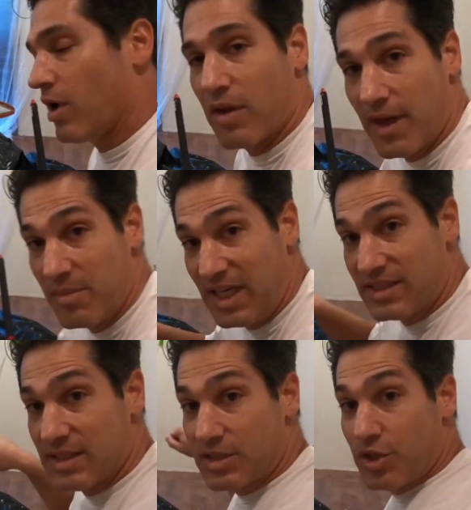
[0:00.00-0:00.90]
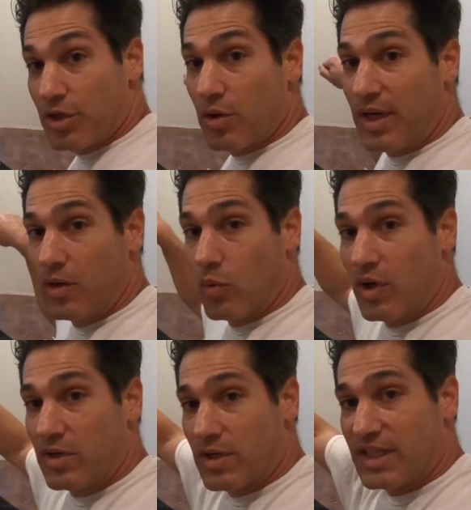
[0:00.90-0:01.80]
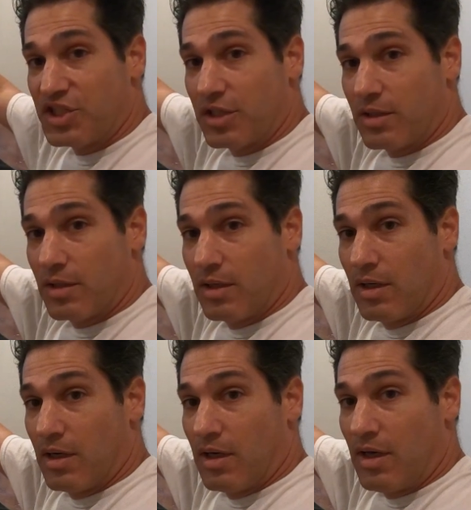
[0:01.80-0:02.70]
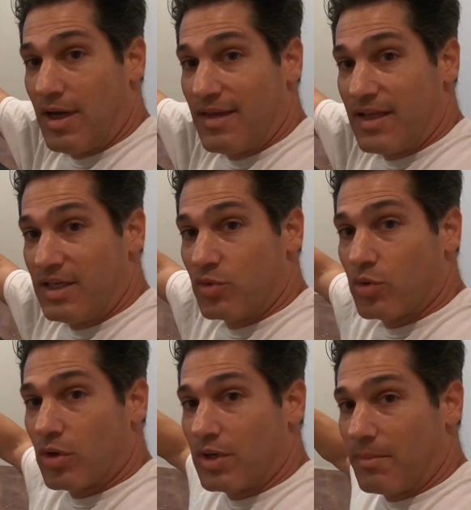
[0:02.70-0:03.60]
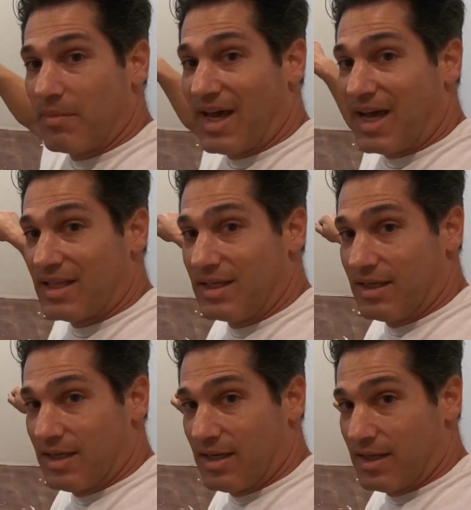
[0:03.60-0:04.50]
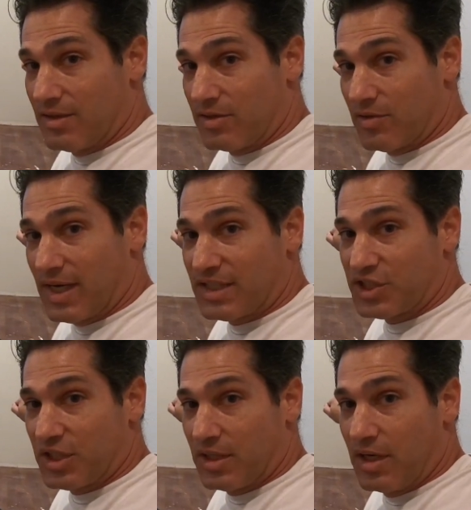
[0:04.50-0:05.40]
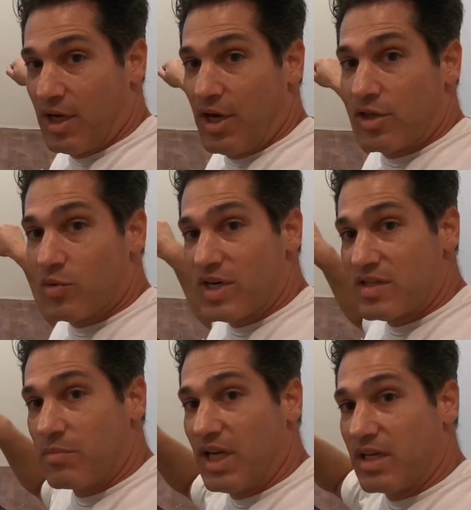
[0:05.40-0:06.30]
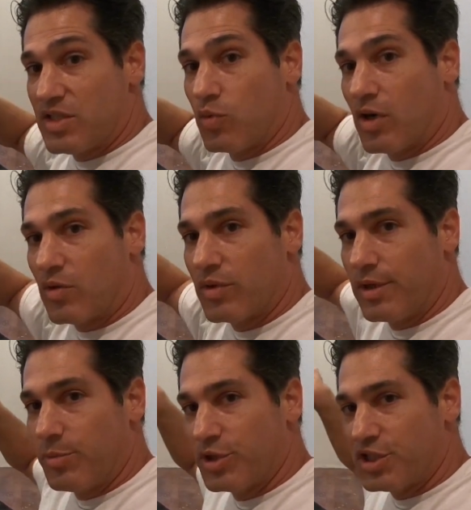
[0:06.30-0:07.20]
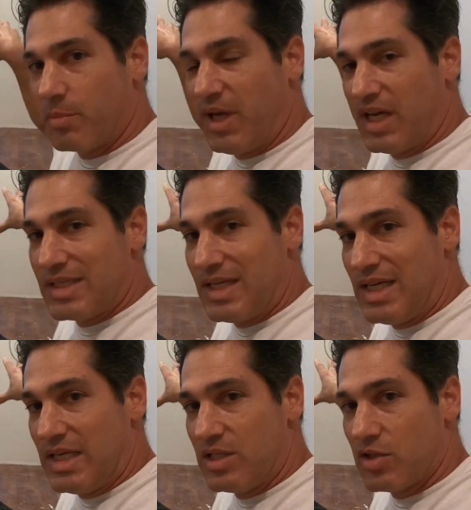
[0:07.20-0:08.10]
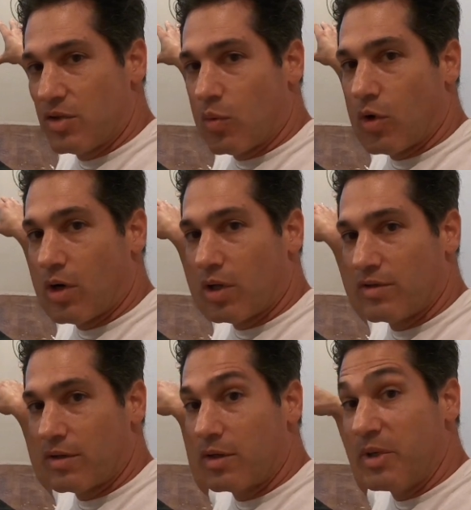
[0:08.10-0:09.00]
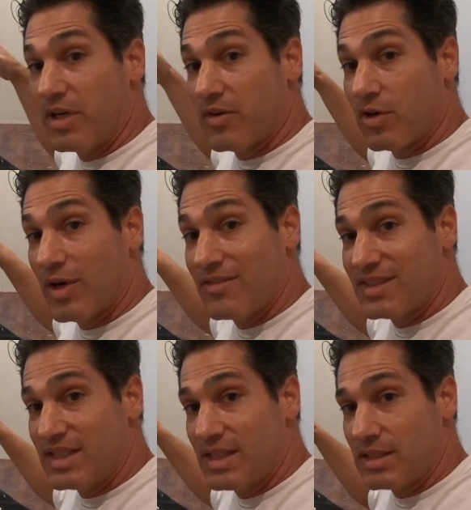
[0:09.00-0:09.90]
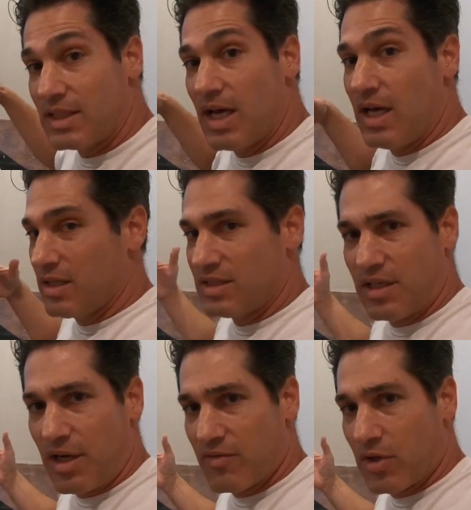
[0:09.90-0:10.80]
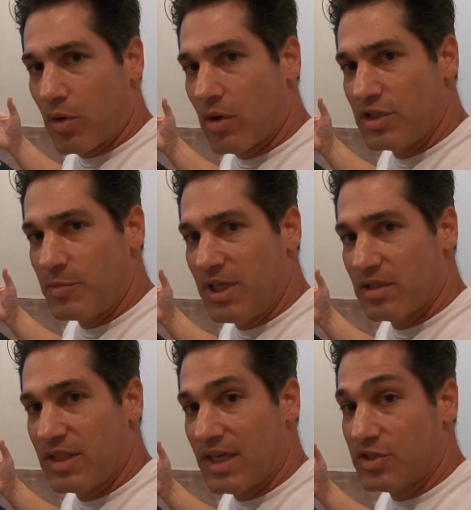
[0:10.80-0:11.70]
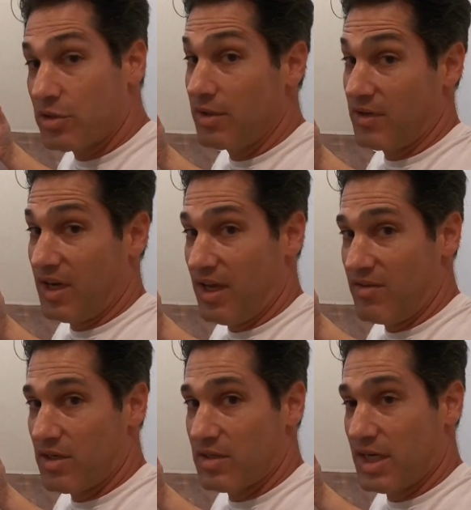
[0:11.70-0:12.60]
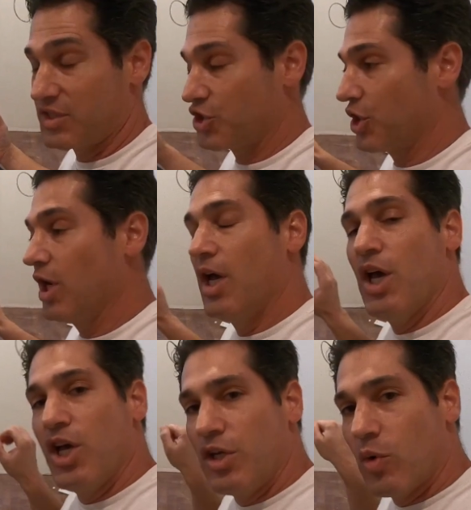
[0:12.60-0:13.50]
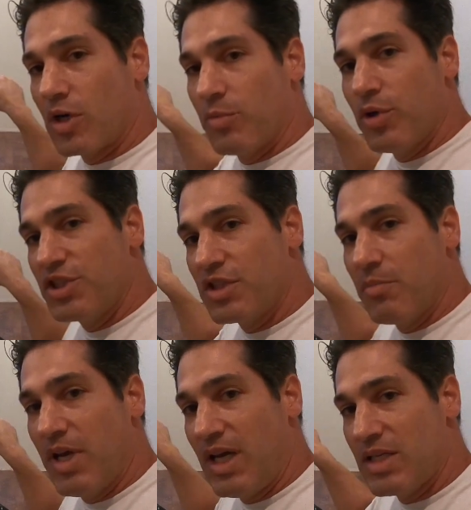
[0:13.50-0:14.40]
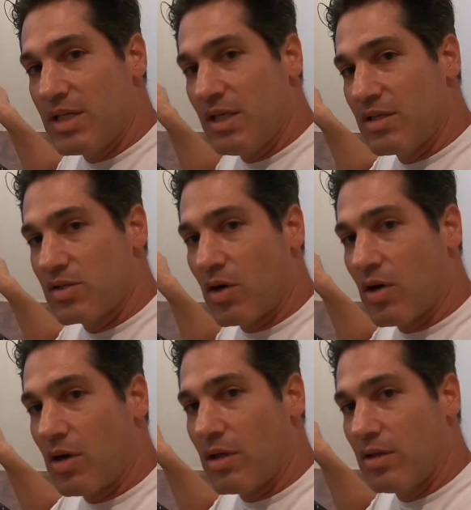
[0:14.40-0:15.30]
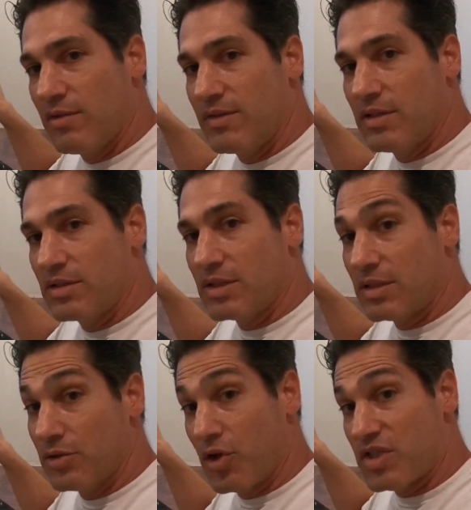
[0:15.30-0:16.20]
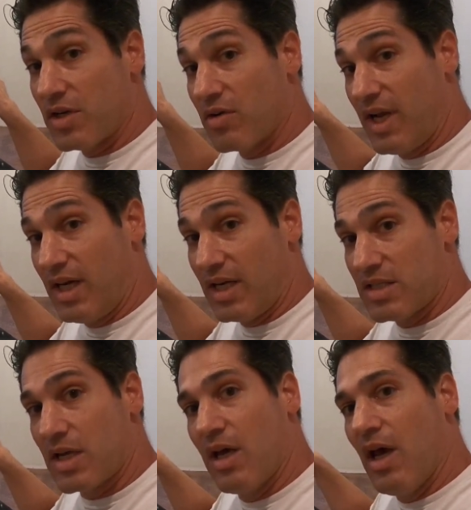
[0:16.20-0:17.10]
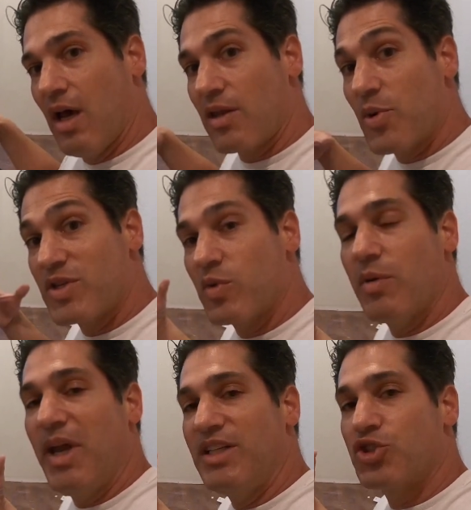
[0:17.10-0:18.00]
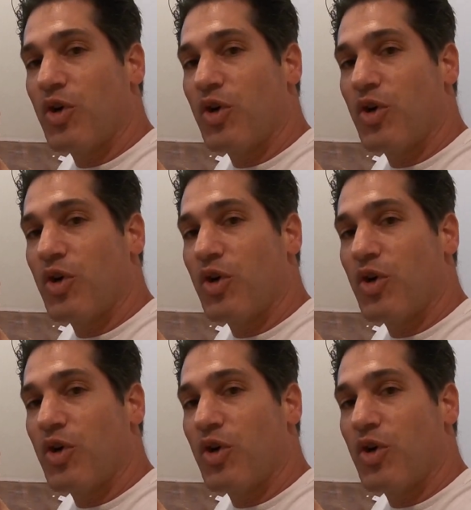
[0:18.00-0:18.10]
All that means is you're going in one direction and then you roll it back the other direction. The reason being is you want to really push the paint into the wall. There are going to be different crevices. Let's say you have an orange peel texture, or even a heavier texture. You want to push the paint into all of those little nooks and crannies. Otherwise, when the paint